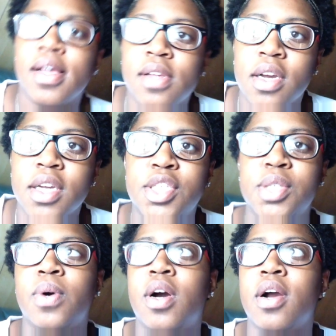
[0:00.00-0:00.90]
As long as
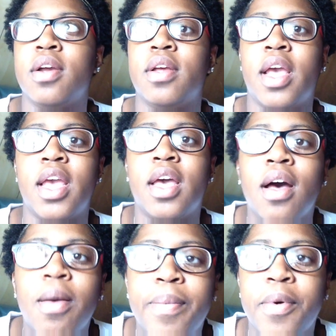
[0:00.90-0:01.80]
you are A
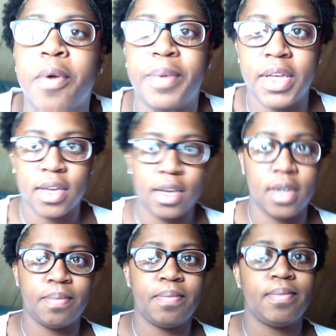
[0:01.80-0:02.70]
cup or B
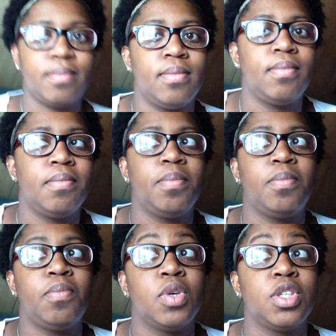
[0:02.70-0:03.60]
cup,
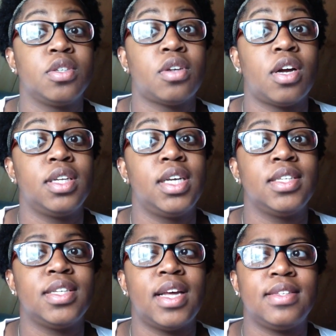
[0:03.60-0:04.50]
once you're starting to get
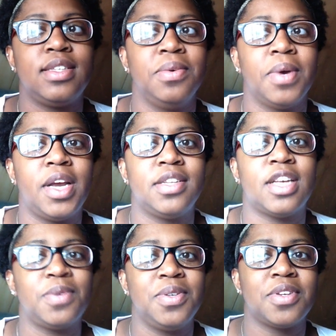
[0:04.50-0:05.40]
into that C range,
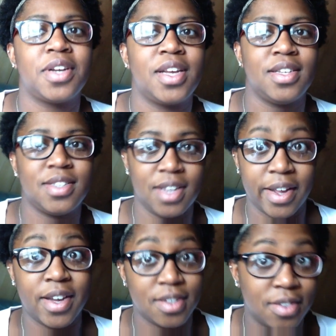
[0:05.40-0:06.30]
that's when you start getting into
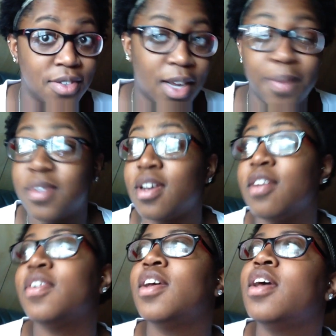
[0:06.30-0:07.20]
like hustler type
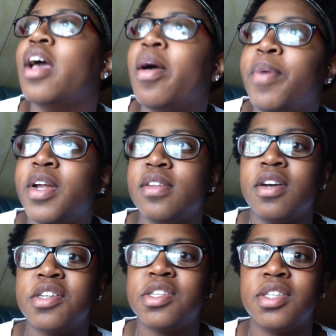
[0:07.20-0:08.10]
stuff. But as
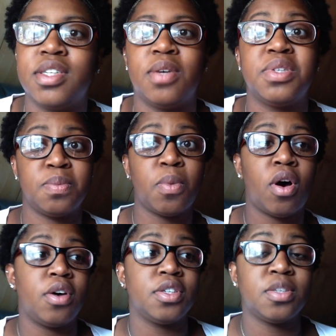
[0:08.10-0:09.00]
long as you're, you know,
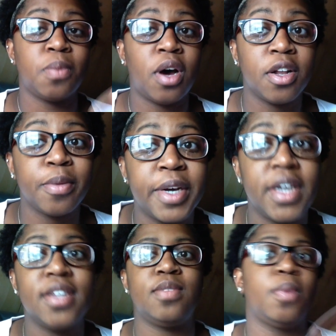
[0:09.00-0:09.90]
smaller
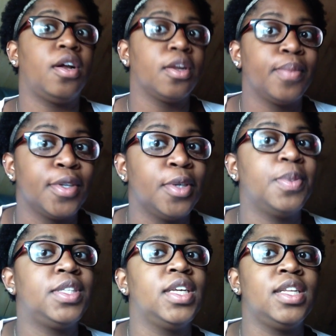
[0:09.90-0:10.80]
butt, smaller
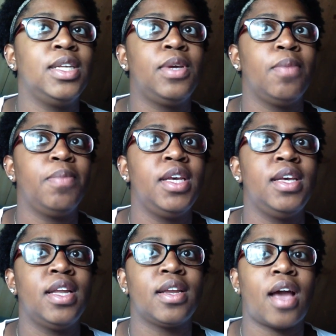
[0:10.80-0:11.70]
boobs, then you can
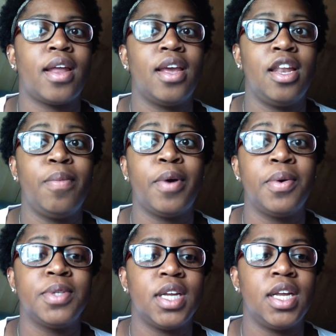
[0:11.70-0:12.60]
be in kind of any
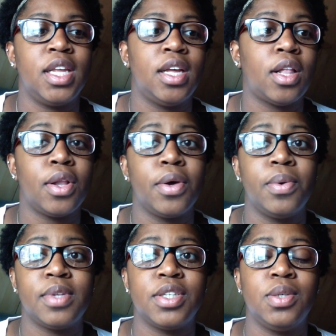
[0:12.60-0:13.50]
pose and any
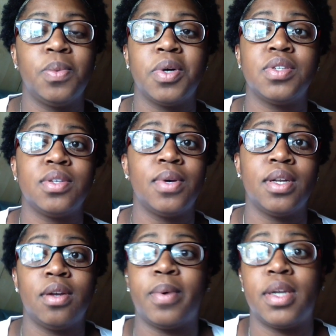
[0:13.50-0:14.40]
clothes that you want to,
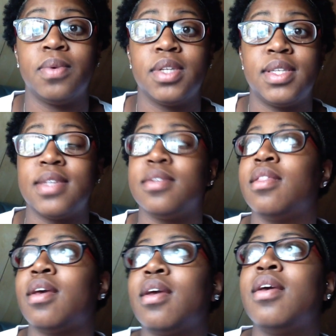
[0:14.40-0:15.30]
and nobody really says
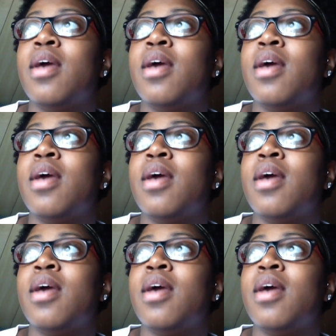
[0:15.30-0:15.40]
anything